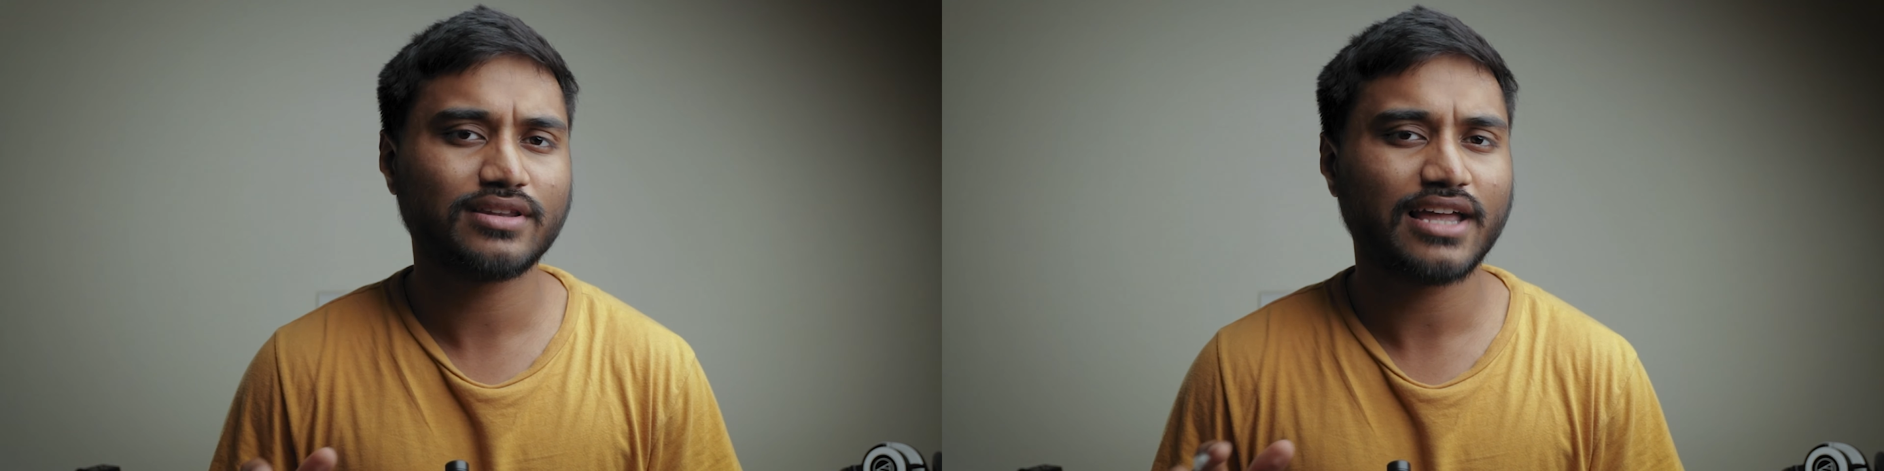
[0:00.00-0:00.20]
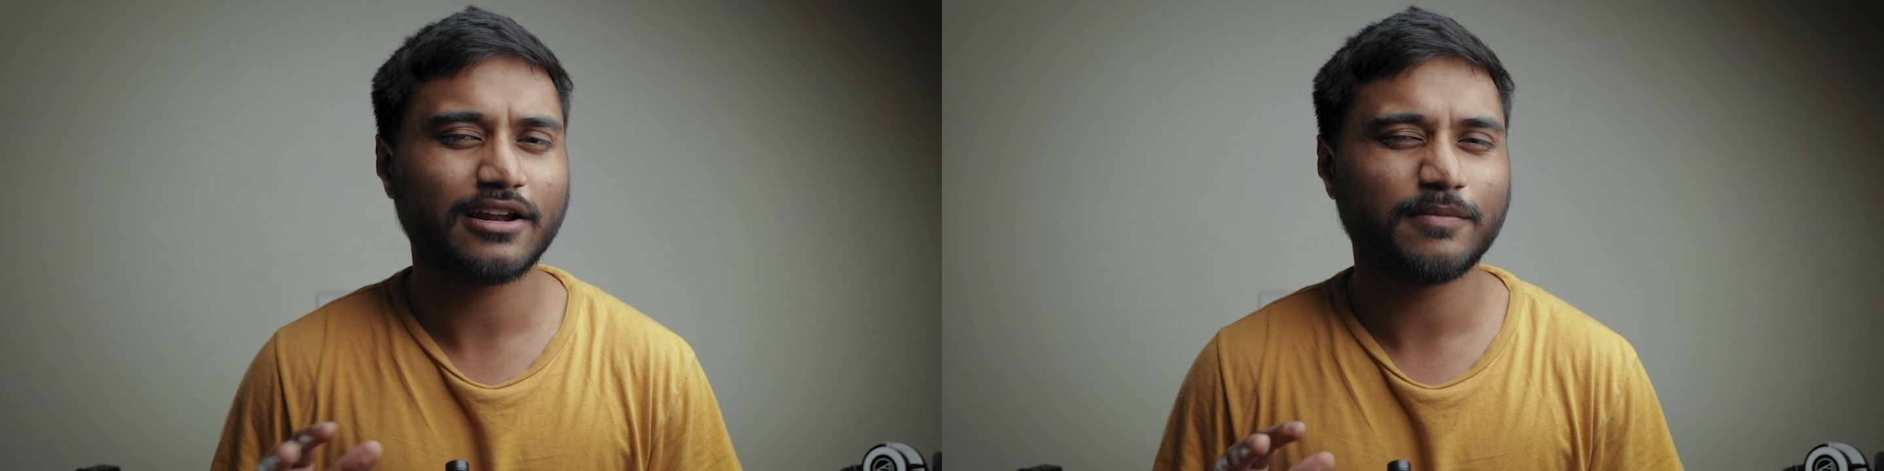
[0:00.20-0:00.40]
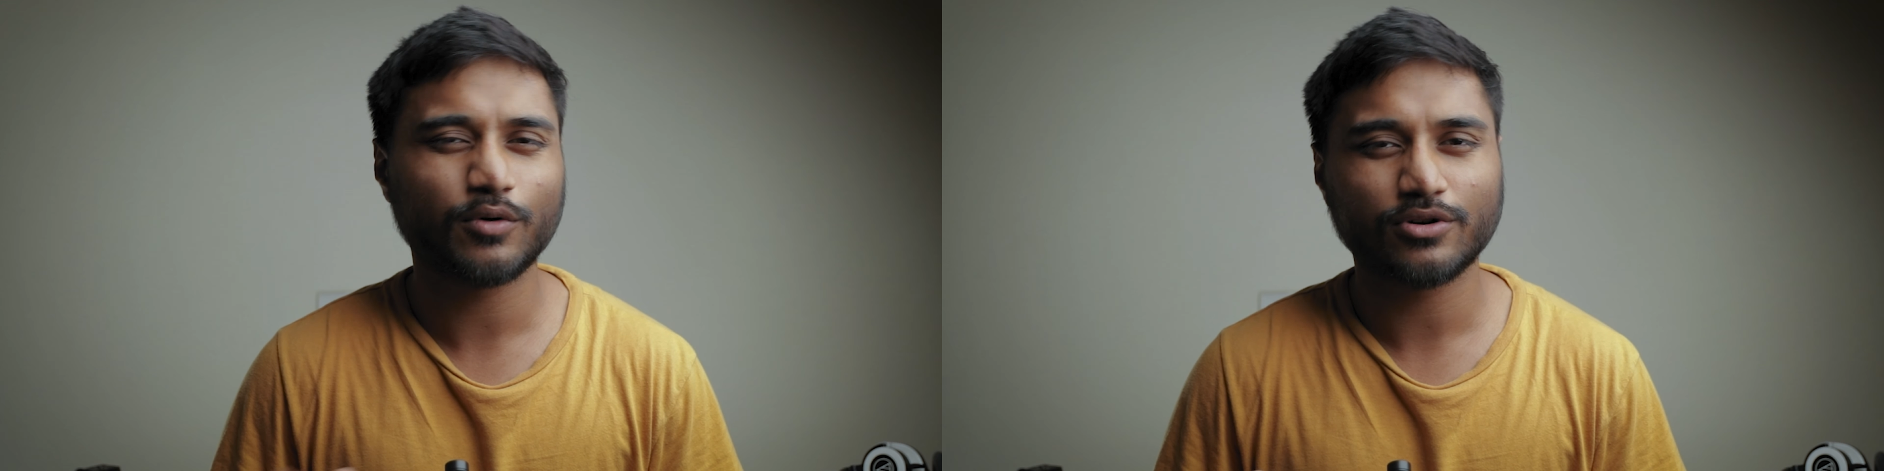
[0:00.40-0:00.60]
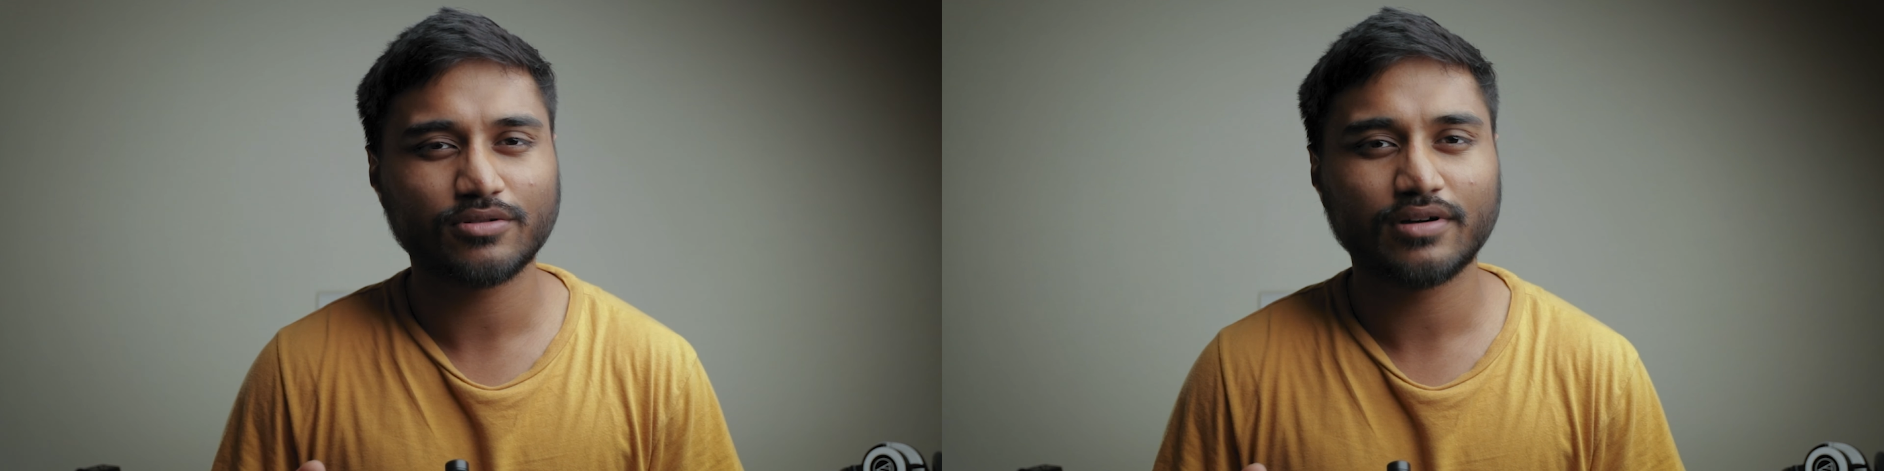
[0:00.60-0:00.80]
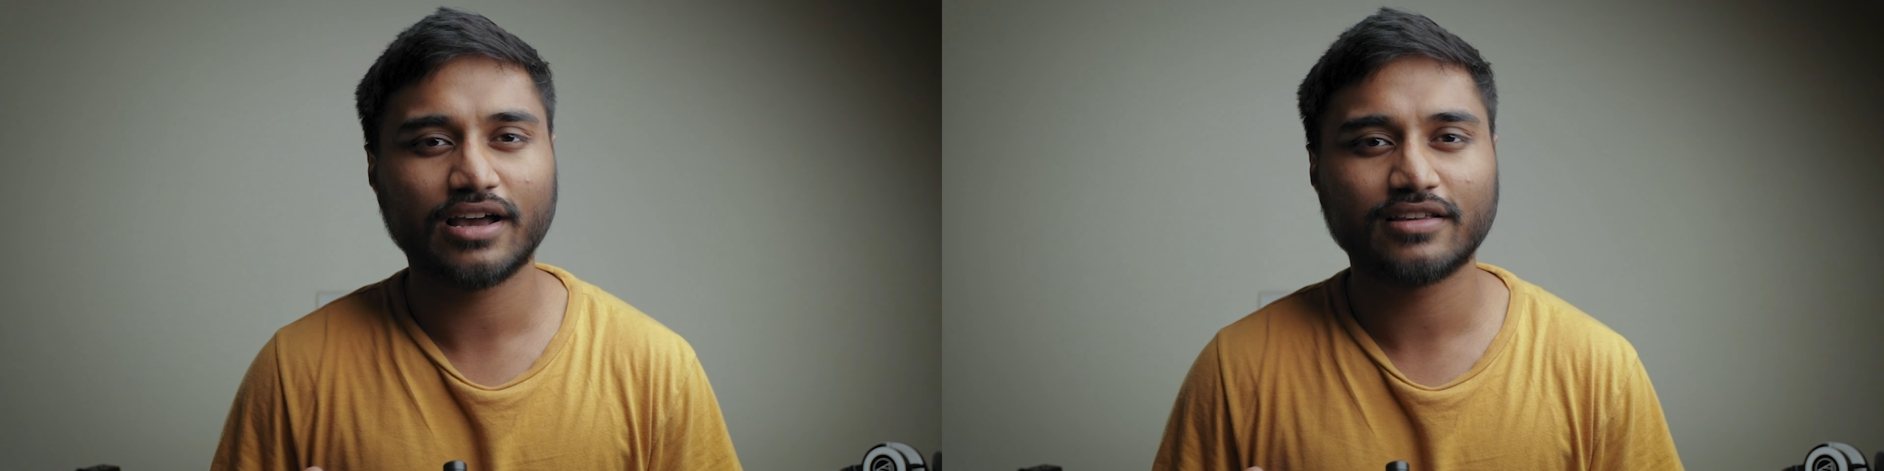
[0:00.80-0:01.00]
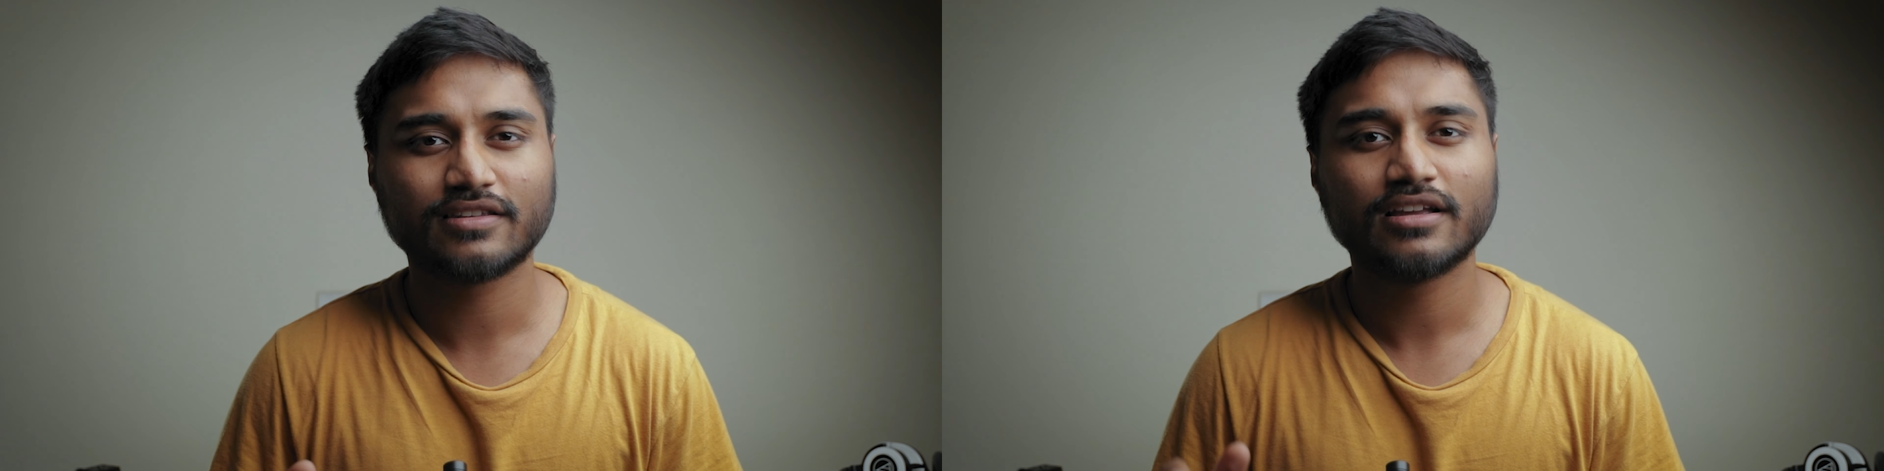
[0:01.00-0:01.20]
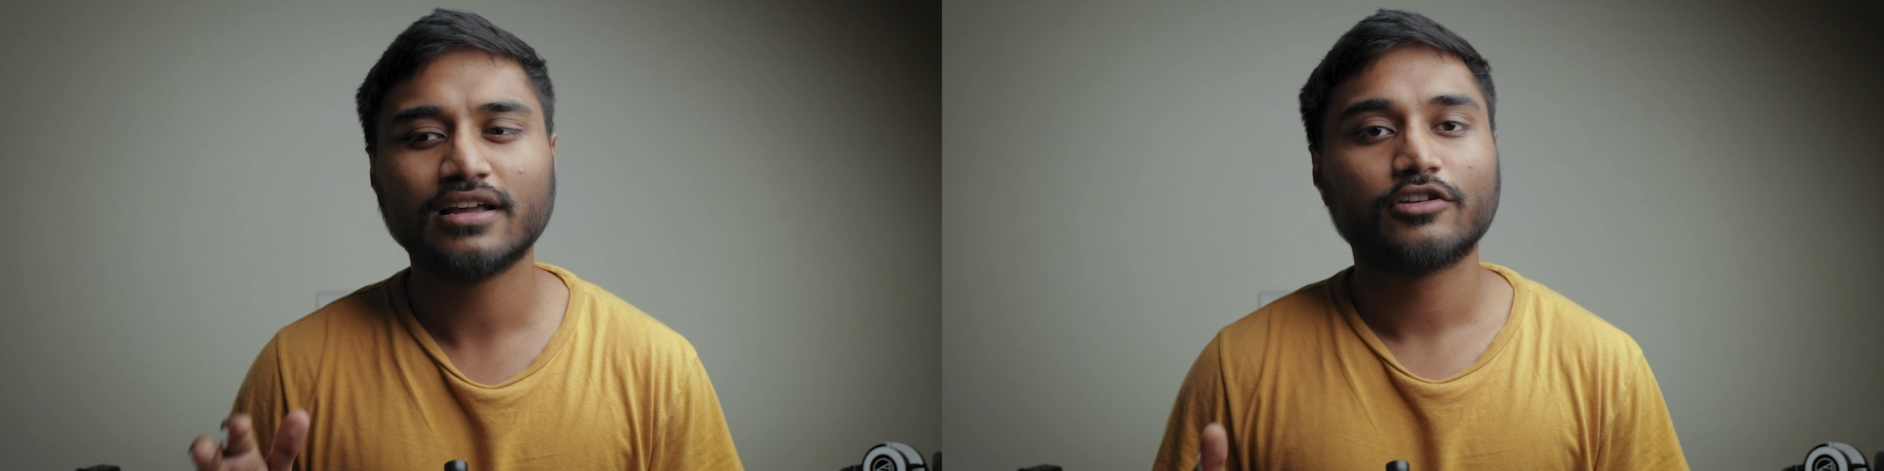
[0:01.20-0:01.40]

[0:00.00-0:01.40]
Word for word: that and bore you guys.